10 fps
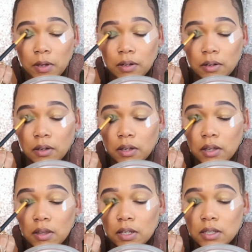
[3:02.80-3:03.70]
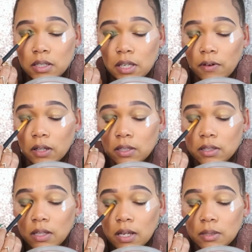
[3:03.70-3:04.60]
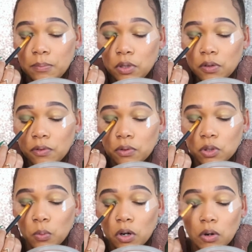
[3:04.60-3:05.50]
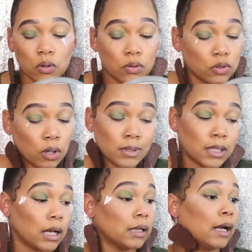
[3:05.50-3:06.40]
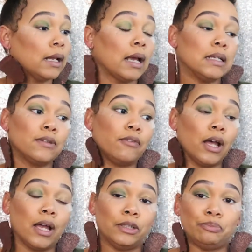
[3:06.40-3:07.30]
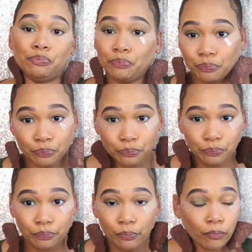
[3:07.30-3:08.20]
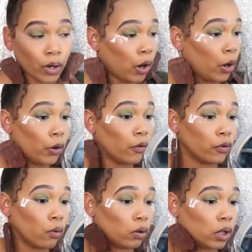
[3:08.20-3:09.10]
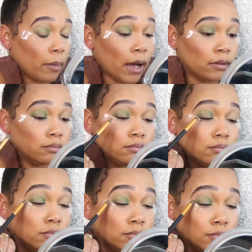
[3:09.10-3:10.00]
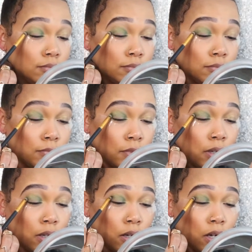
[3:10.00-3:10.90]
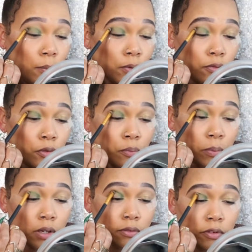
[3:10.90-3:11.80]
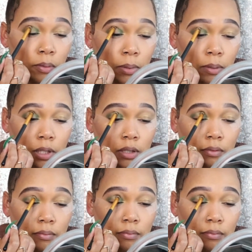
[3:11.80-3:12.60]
and they just give out this nice, beautiful swirl. So I'm just thinking like a nice, fun fruit roll-up eye. Call me fruit by the foot, baby.